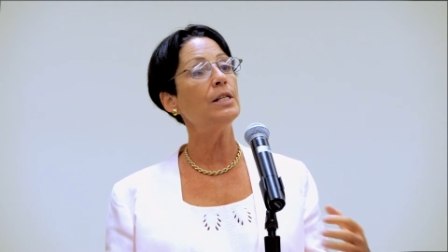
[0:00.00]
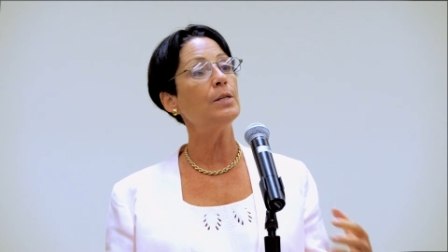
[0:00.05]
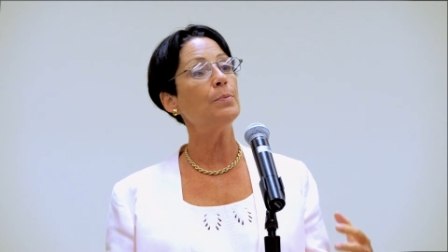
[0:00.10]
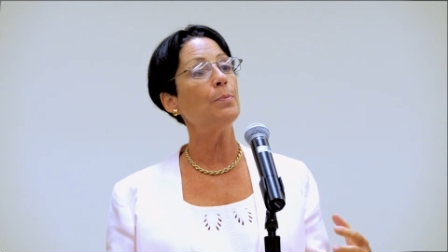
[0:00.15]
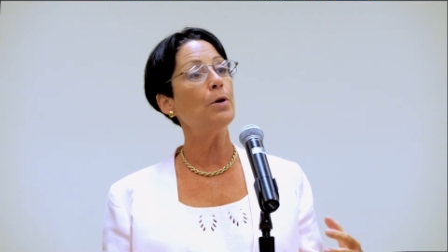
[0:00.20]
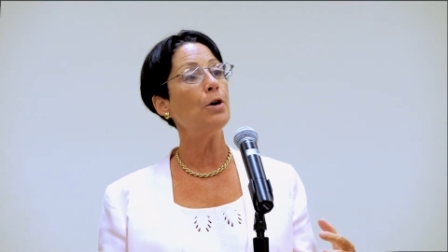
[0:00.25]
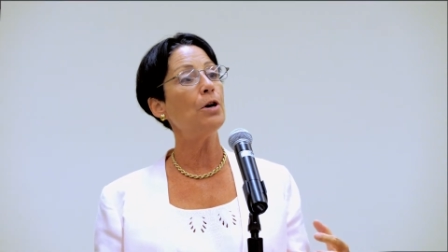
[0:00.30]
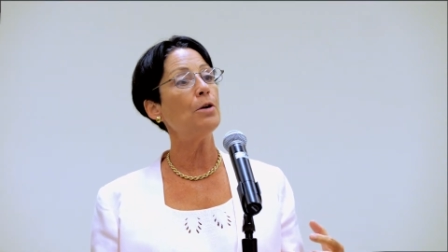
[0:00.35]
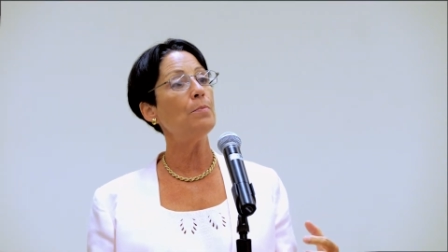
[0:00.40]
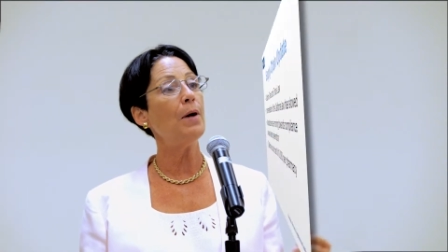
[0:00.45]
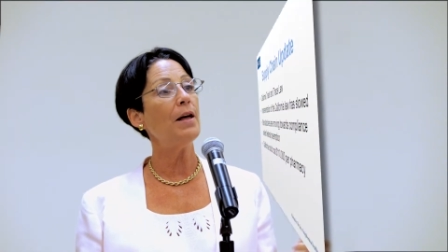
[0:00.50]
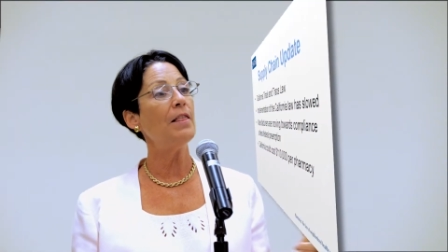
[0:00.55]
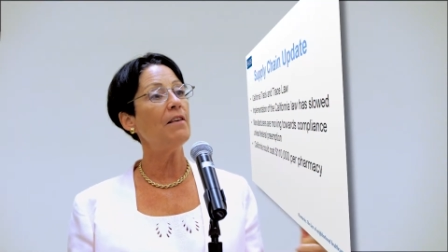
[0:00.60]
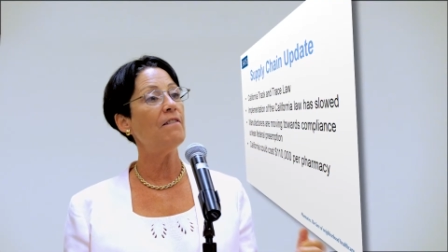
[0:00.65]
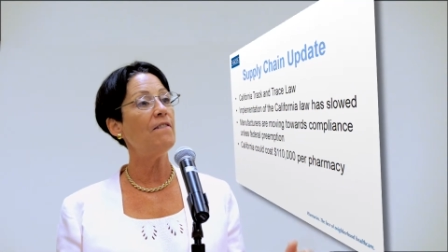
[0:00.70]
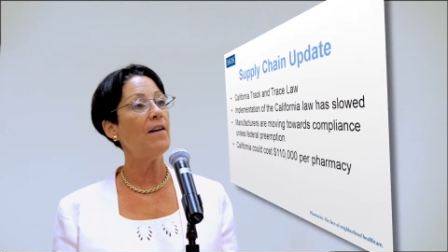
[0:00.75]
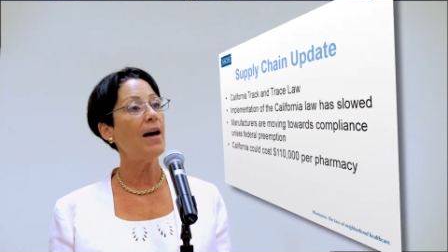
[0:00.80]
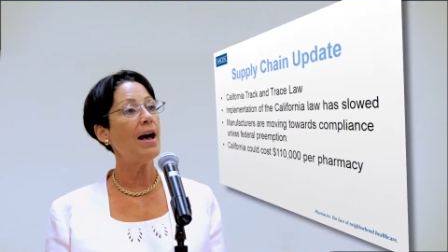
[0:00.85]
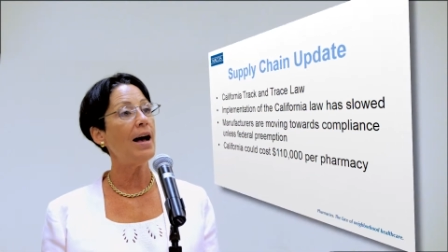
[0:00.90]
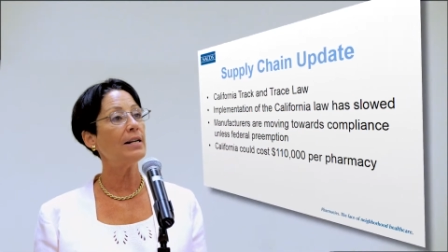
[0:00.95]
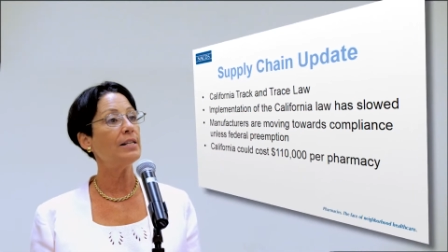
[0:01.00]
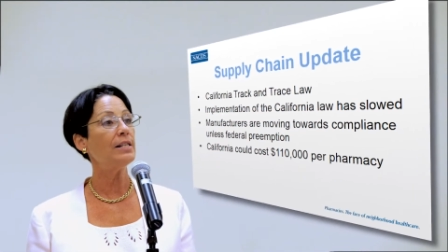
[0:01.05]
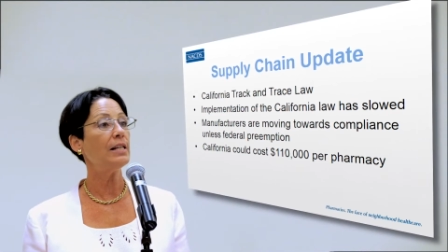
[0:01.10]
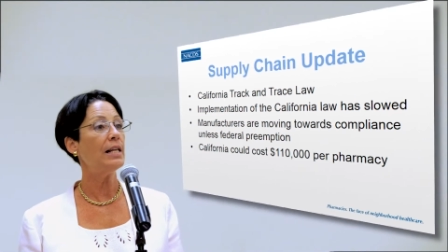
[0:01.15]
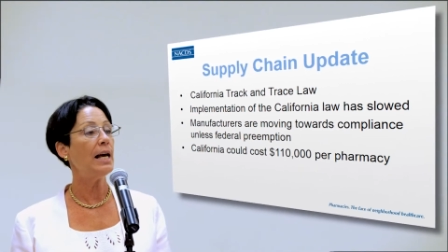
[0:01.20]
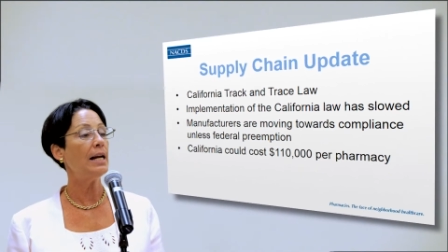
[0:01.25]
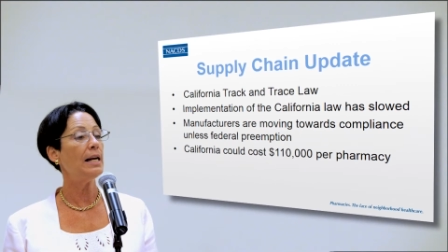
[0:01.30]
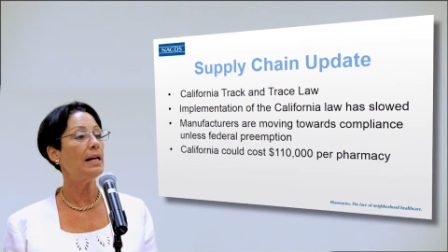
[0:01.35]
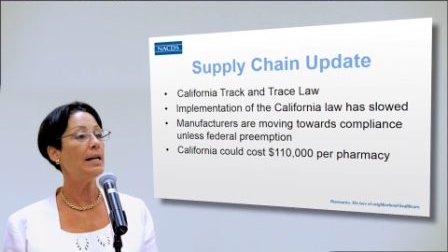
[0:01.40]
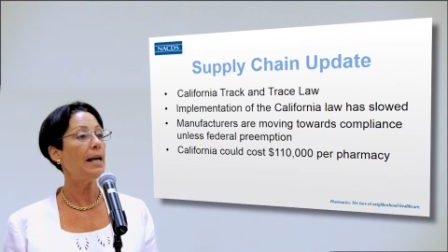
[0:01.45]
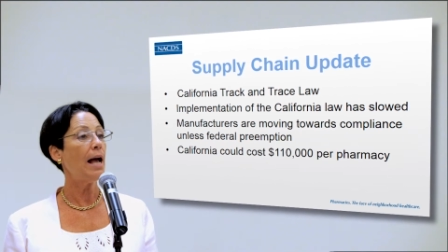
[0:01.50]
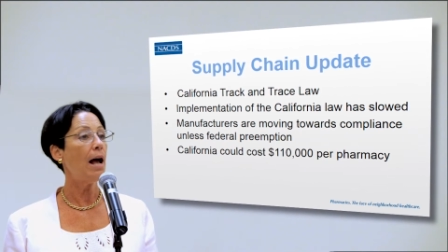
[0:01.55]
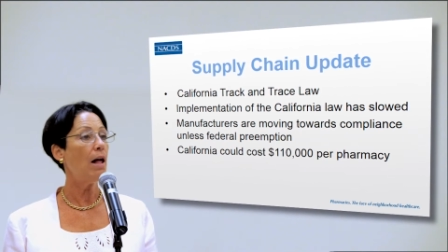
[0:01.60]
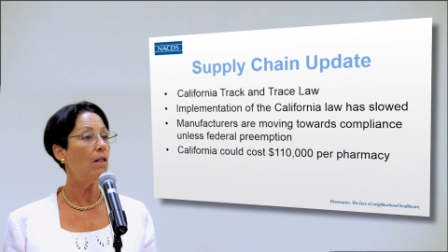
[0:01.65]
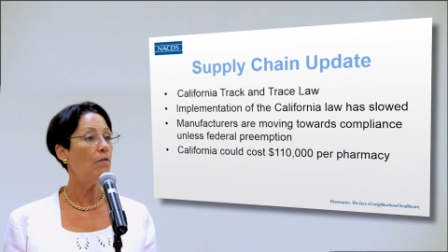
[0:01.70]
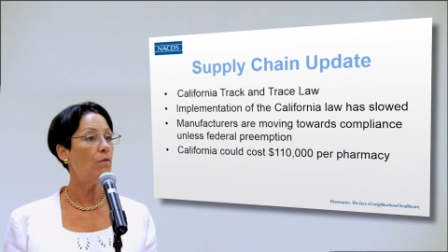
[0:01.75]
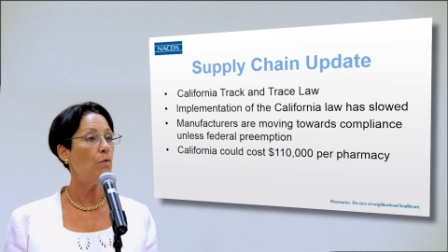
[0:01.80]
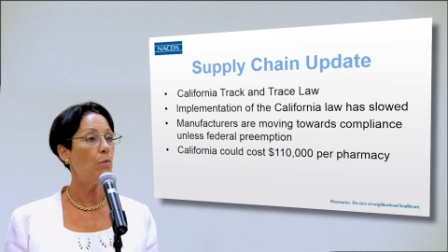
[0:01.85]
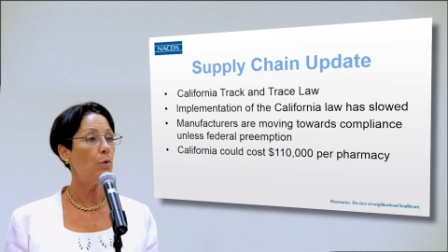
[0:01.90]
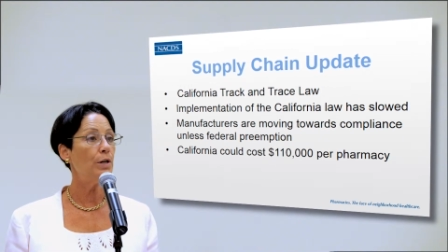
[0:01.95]
spurred by the fact that in
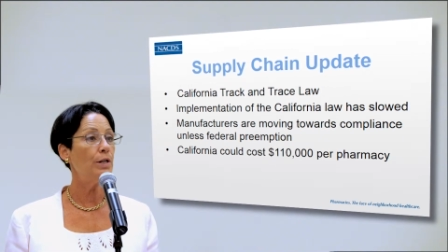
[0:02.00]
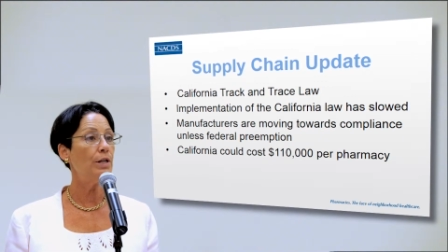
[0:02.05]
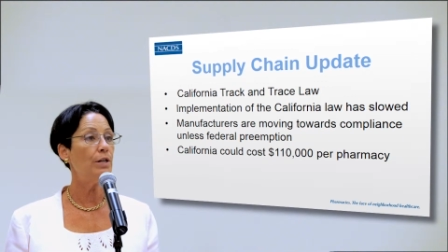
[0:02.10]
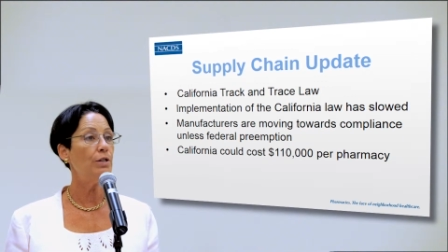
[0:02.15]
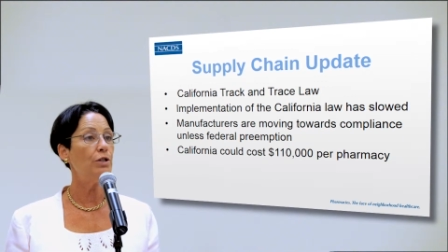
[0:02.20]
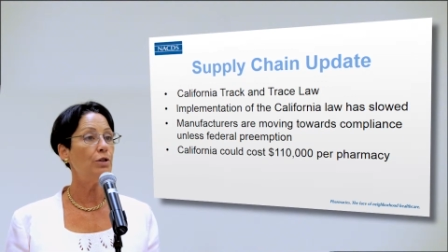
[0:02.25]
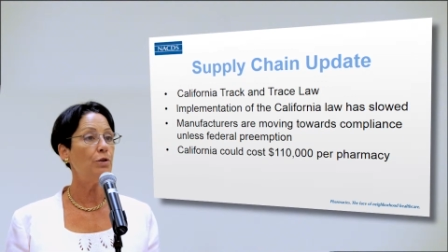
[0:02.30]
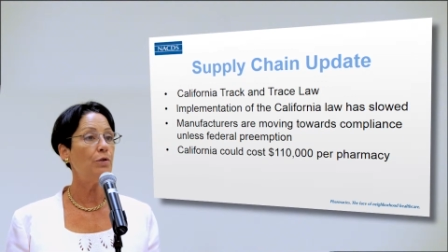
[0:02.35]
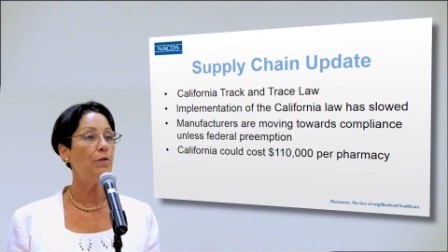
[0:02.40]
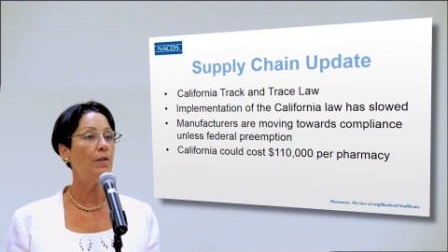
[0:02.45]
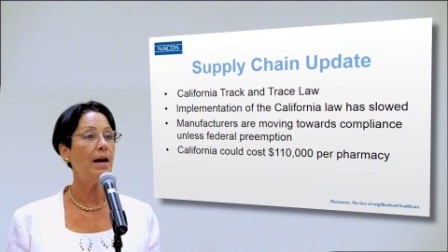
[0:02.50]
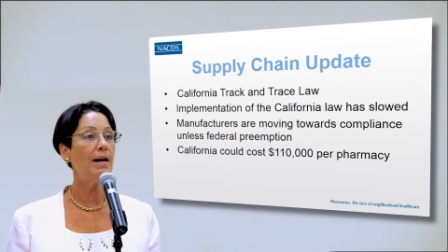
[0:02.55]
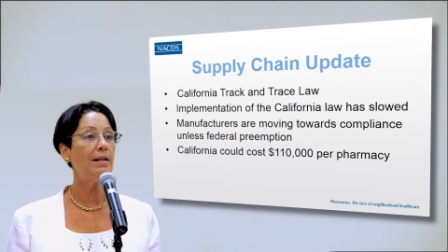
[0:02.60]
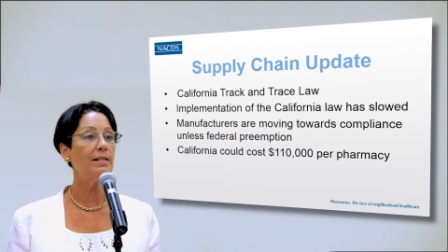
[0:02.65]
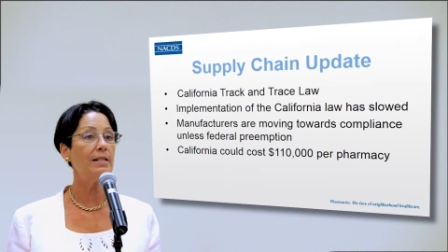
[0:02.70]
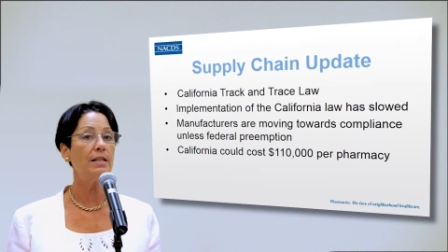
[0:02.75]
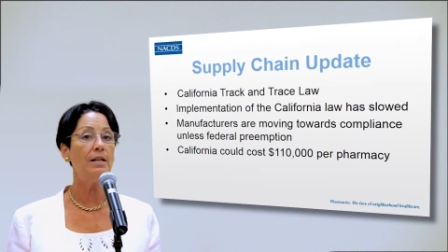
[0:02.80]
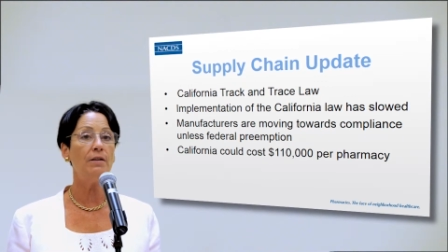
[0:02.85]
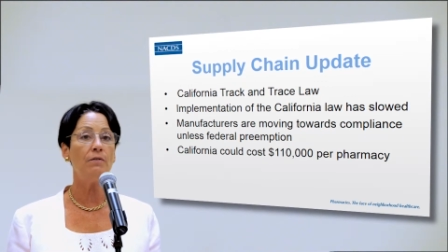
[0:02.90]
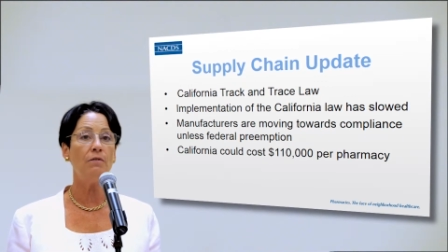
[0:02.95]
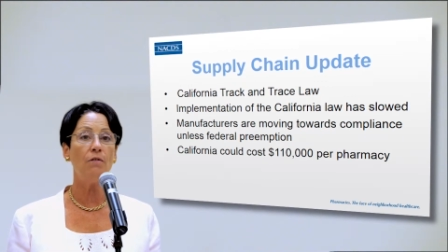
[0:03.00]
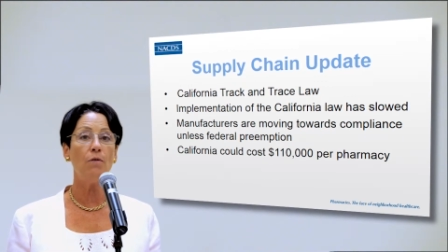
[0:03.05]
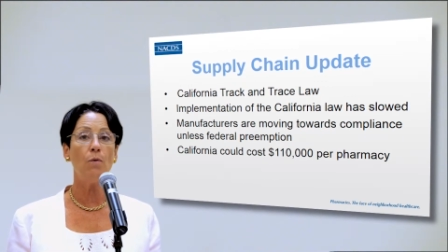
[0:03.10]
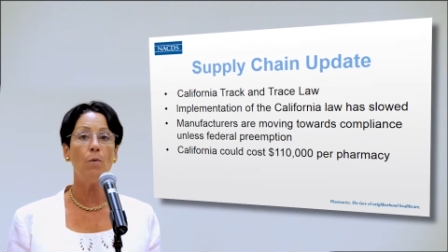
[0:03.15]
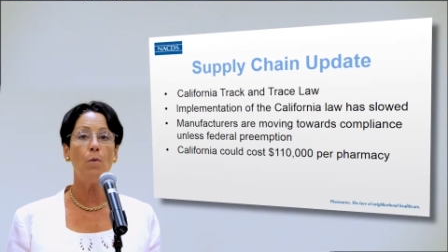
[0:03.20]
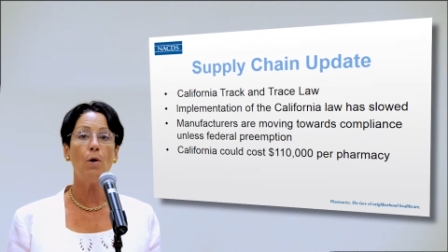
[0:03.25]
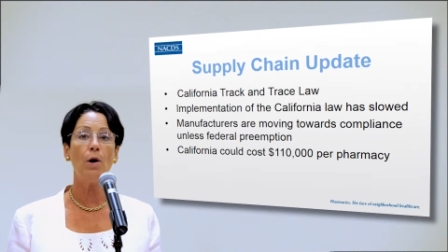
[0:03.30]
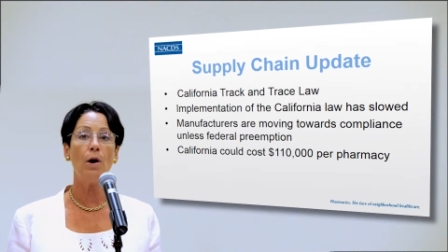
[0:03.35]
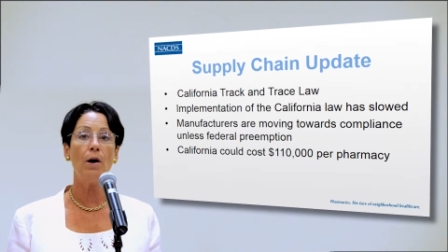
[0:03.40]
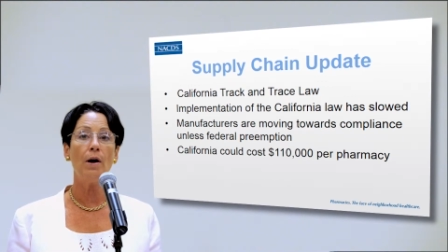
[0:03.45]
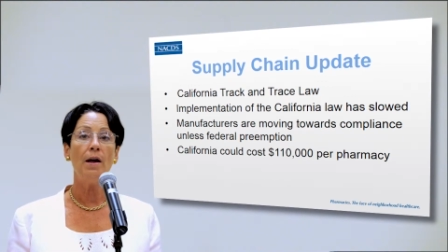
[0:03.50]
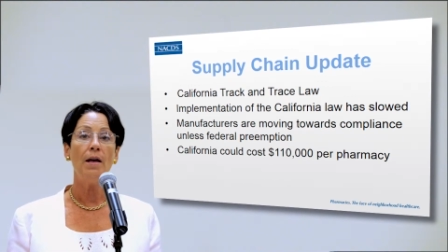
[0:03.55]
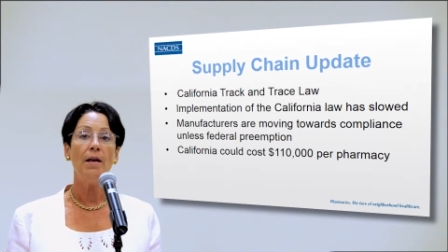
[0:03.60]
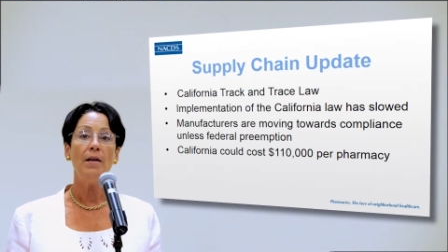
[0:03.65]
California in 2004,